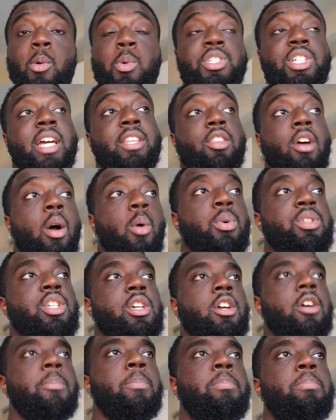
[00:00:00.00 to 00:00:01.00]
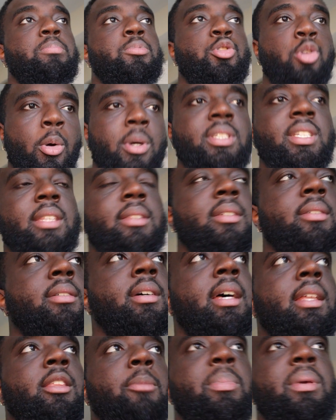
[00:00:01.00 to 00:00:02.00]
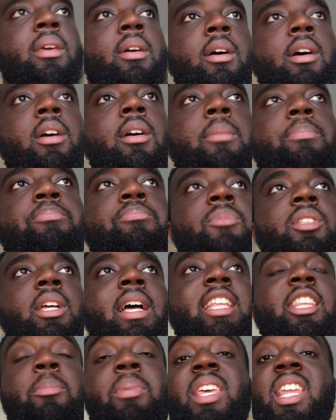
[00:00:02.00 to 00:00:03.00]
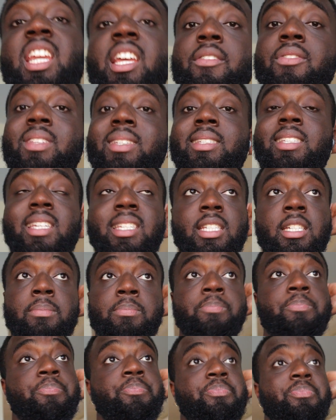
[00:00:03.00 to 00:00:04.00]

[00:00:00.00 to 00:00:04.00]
which I thought was a good choice at the beginning of the season.